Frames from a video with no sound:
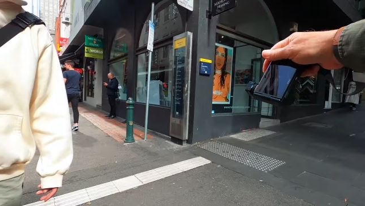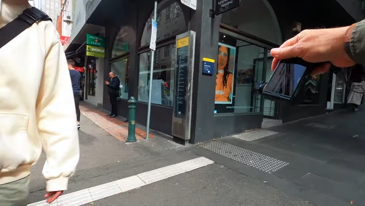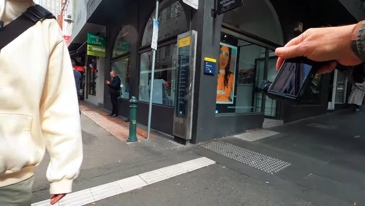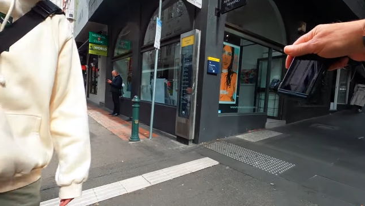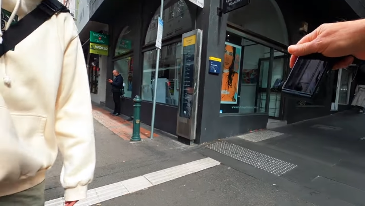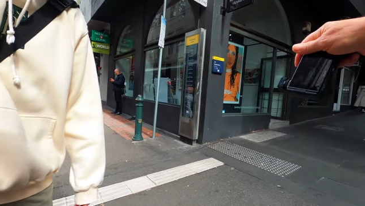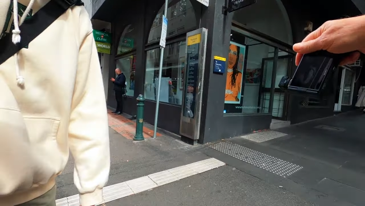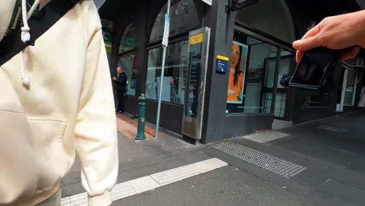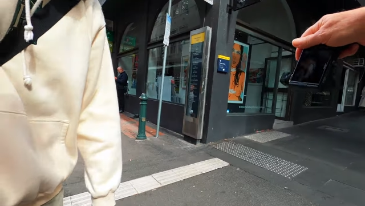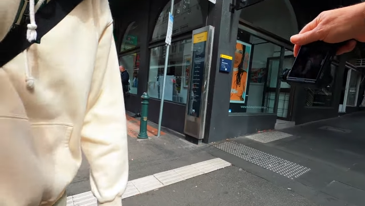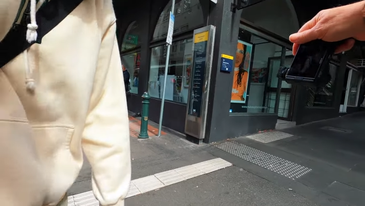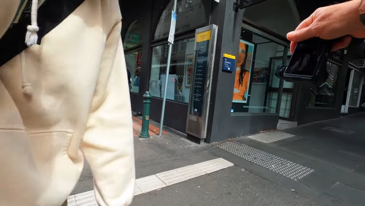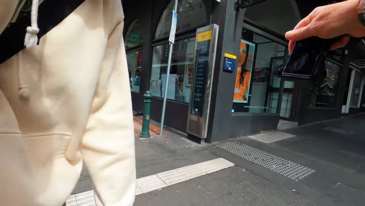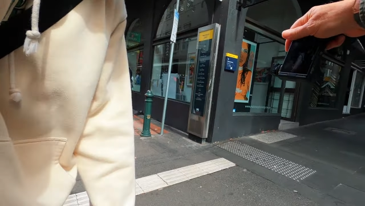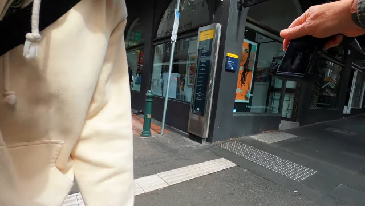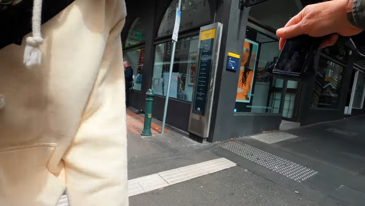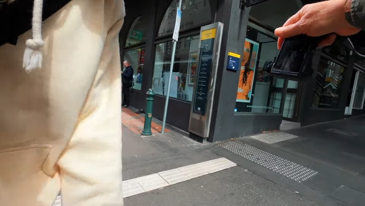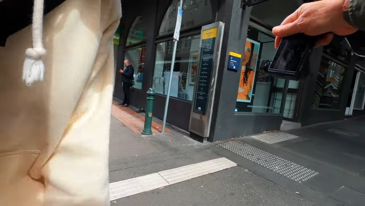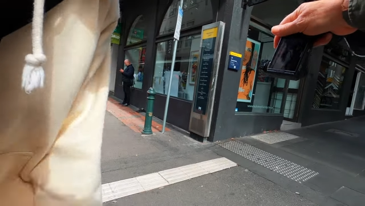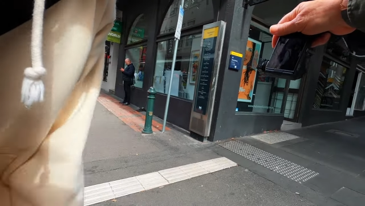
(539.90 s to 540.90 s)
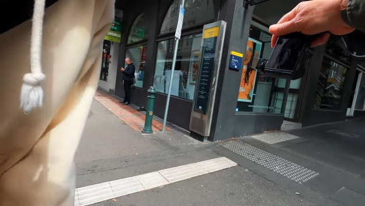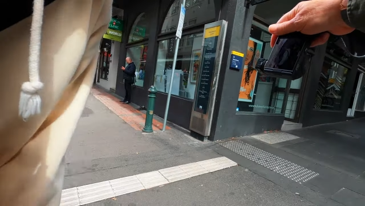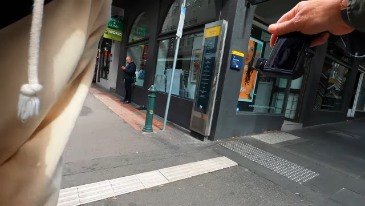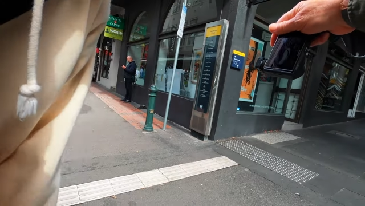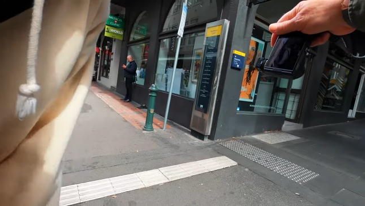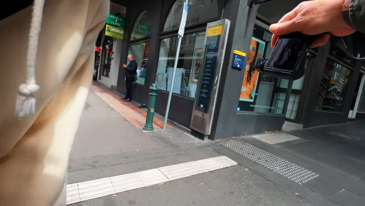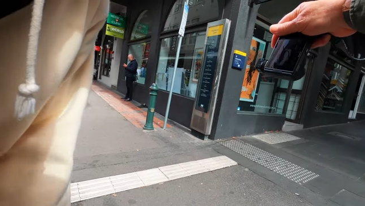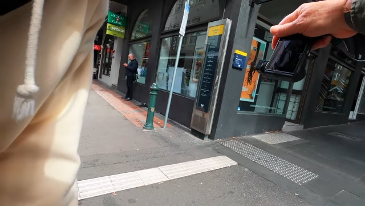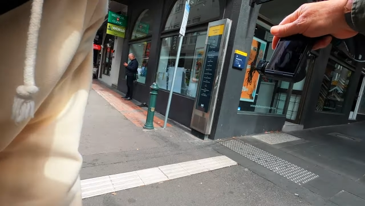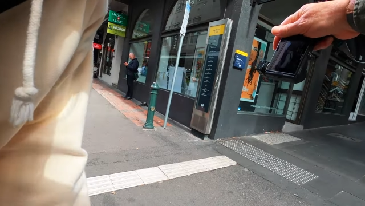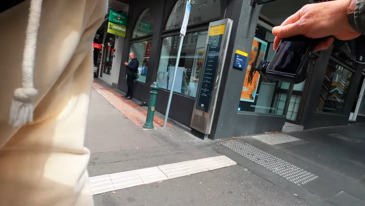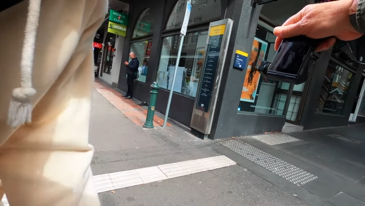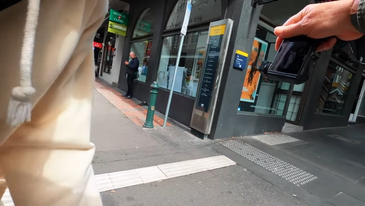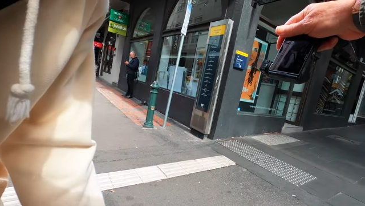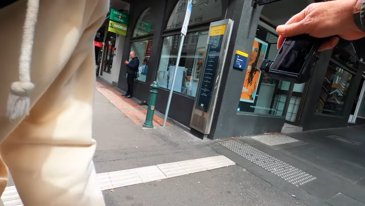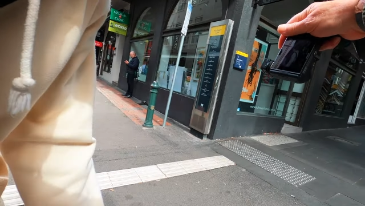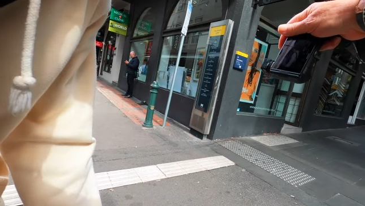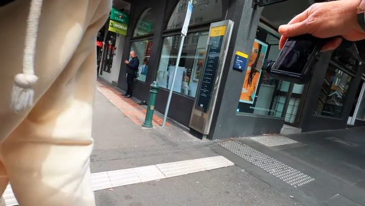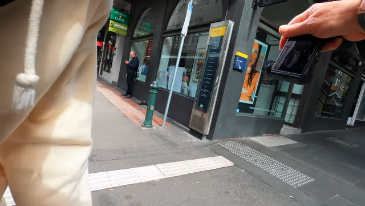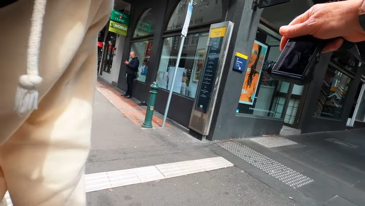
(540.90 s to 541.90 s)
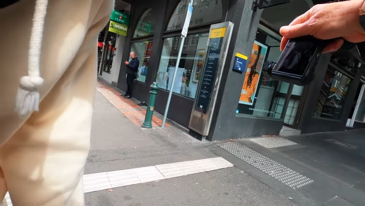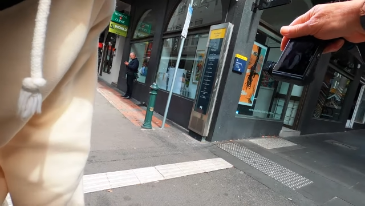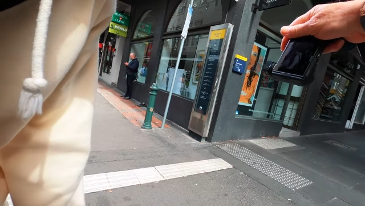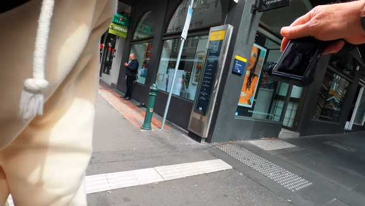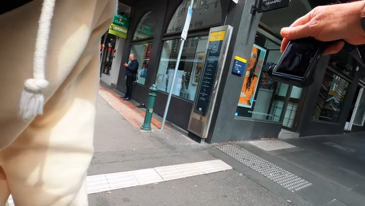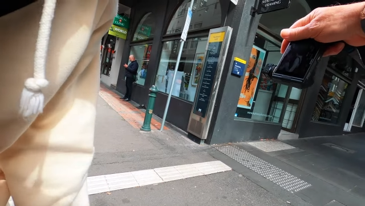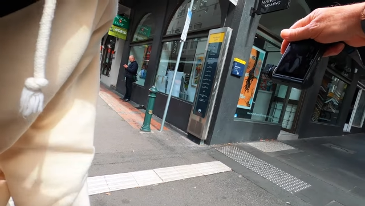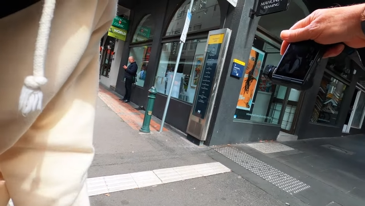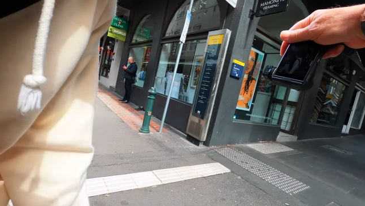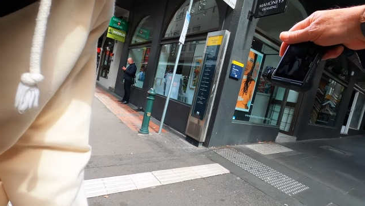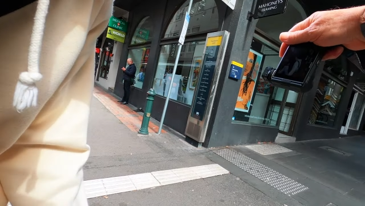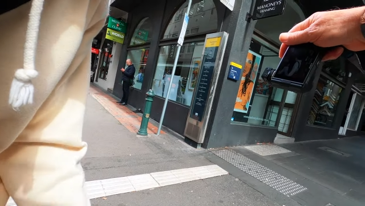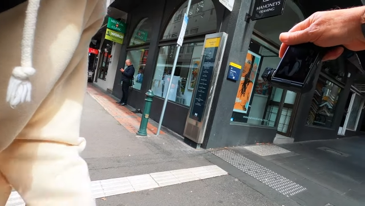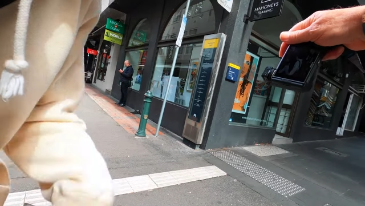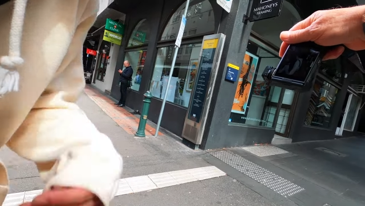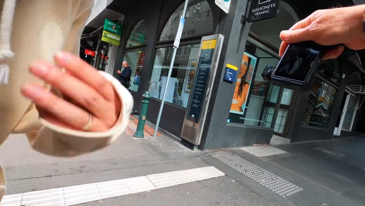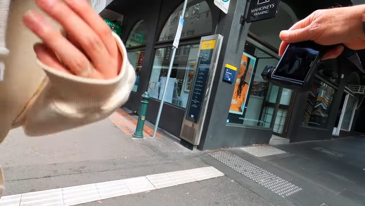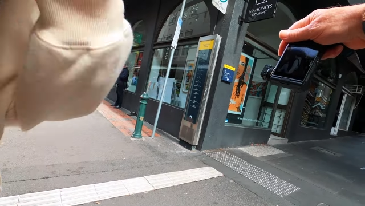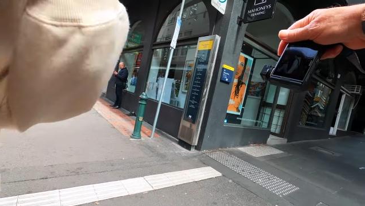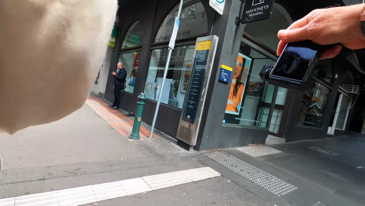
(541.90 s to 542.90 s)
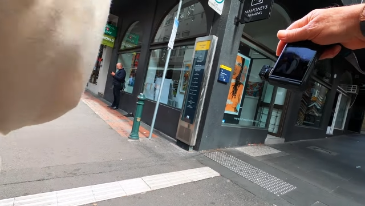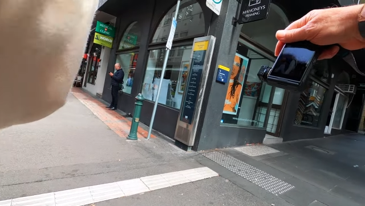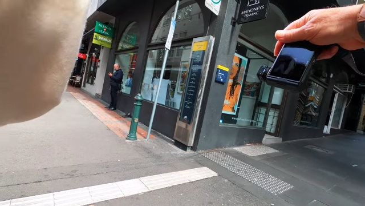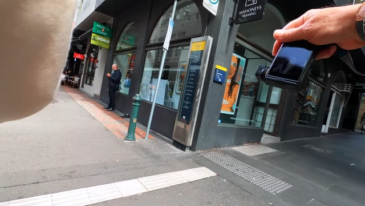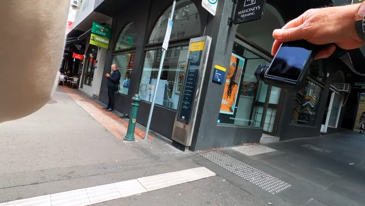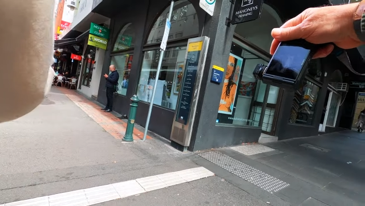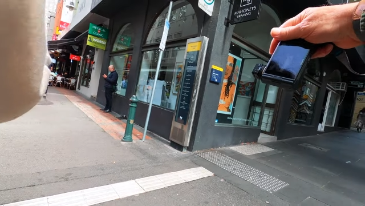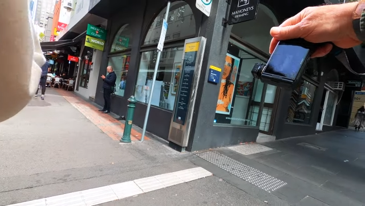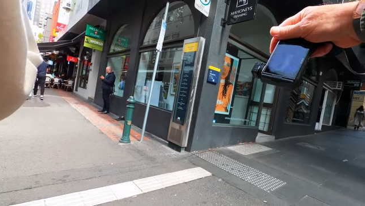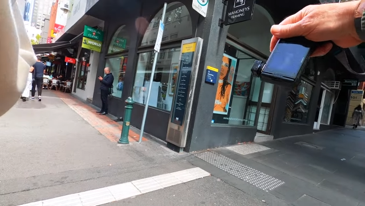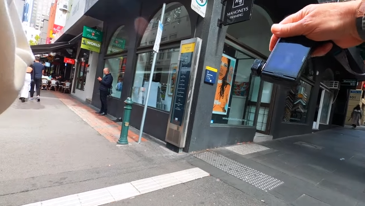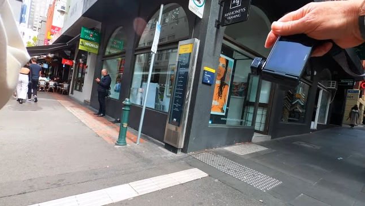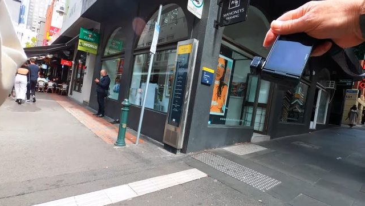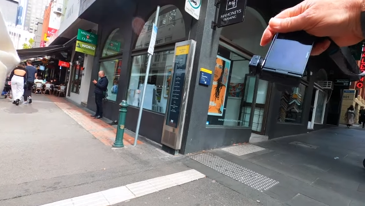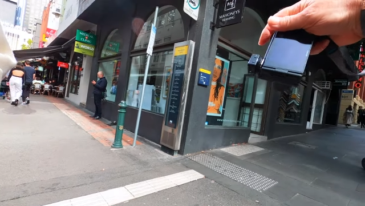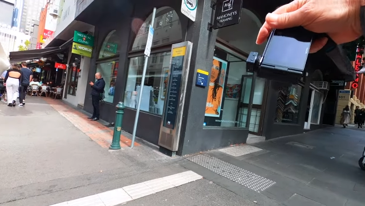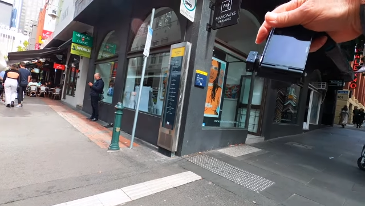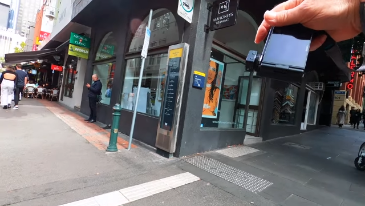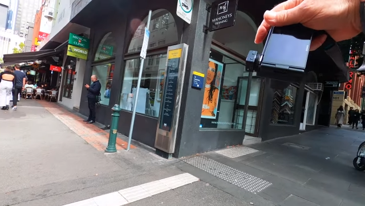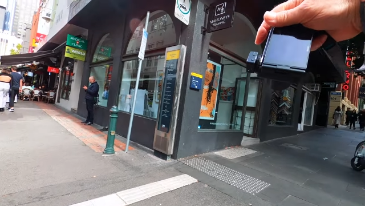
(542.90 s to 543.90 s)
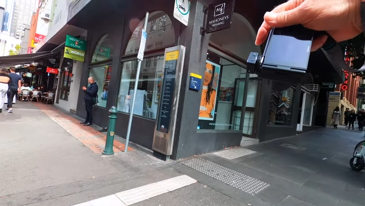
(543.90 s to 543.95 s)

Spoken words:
No face is visible, so there are no lips to read.